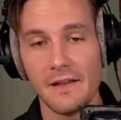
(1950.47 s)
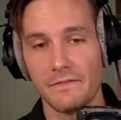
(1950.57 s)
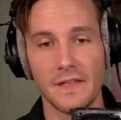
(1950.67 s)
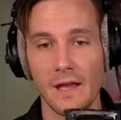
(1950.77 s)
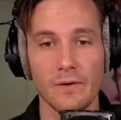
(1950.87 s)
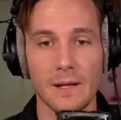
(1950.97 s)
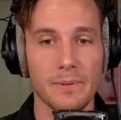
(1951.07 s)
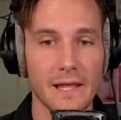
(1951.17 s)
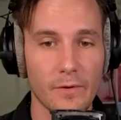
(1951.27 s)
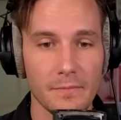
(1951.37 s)
If they want to
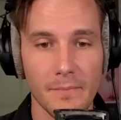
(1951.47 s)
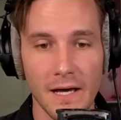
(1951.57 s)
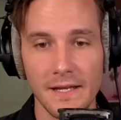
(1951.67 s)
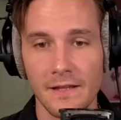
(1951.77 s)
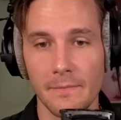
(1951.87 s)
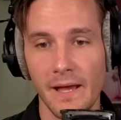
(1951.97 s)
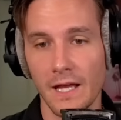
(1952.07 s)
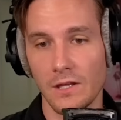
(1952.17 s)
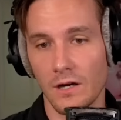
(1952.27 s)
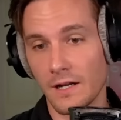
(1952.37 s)
play with mud in the
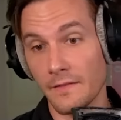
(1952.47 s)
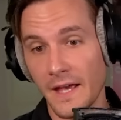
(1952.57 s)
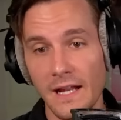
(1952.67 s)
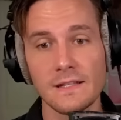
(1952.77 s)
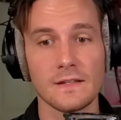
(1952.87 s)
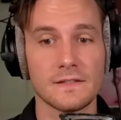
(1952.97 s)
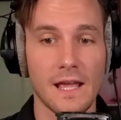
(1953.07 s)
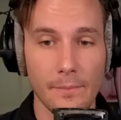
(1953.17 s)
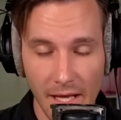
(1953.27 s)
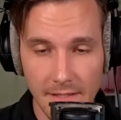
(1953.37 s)
backyard, that is the
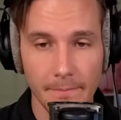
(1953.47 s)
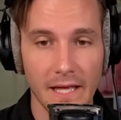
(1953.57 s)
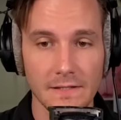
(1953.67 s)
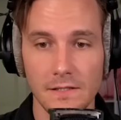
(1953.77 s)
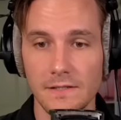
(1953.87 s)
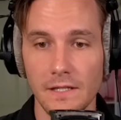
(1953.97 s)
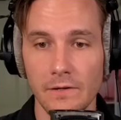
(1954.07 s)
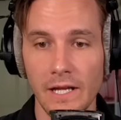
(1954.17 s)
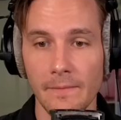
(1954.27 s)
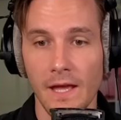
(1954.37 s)
same as a master's
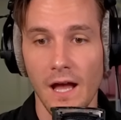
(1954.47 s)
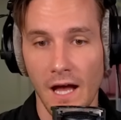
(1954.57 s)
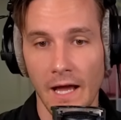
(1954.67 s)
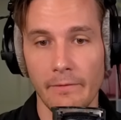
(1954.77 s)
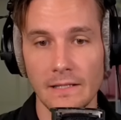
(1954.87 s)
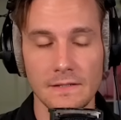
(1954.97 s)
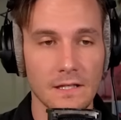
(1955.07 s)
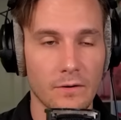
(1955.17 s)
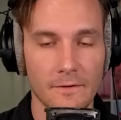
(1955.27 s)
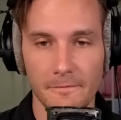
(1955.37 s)
degree. I read
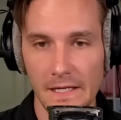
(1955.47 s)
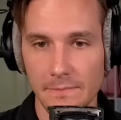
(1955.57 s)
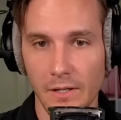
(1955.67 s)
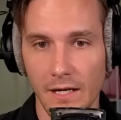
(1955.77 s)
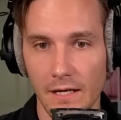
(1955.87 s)
so on Facebook.